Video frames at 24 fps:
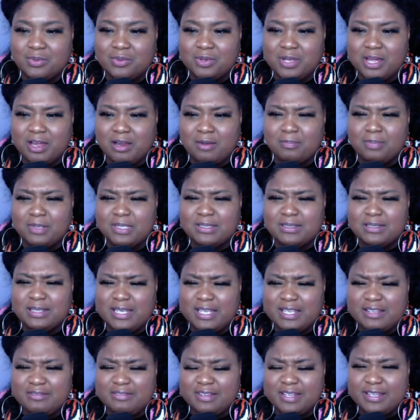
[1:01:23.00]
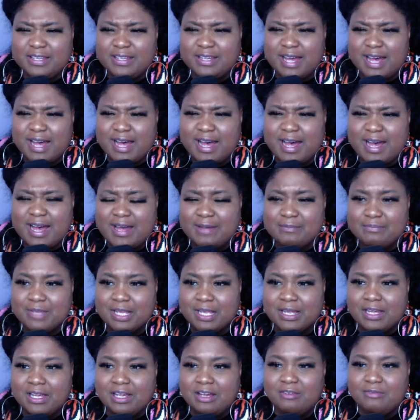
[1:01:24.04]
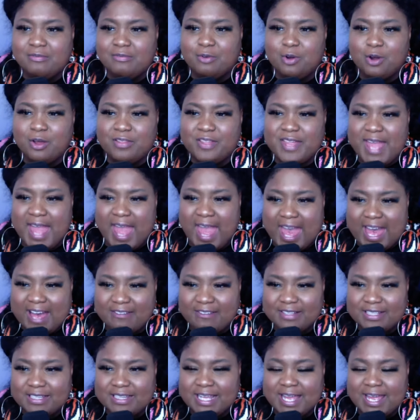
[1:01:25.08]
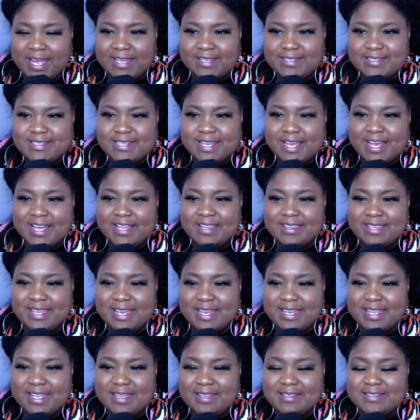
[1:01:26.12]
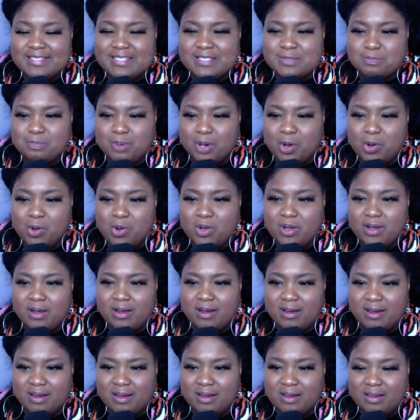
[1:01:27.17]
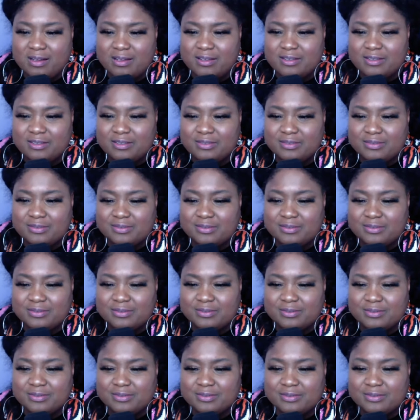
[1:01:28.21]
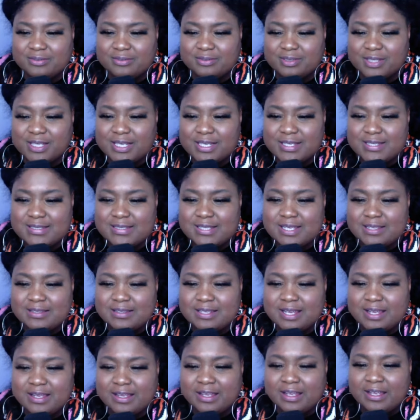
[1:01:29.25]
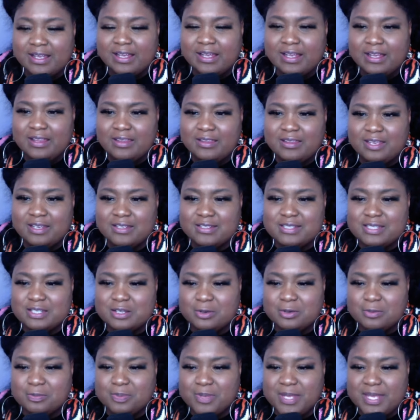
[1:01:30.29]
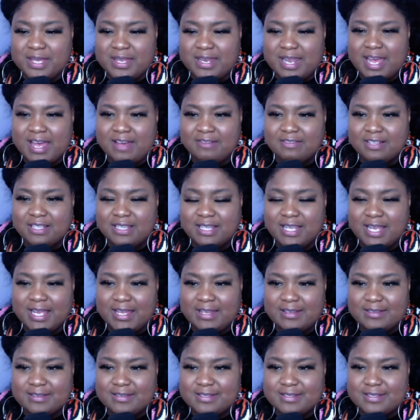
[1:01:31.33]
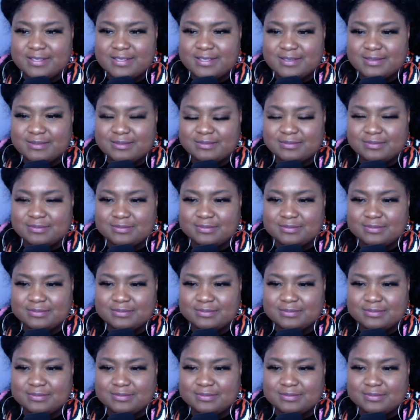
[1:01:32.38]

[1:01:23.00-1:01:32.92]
We are believing God for the avalanche that He spoke of. He said that there shall be an avalanche.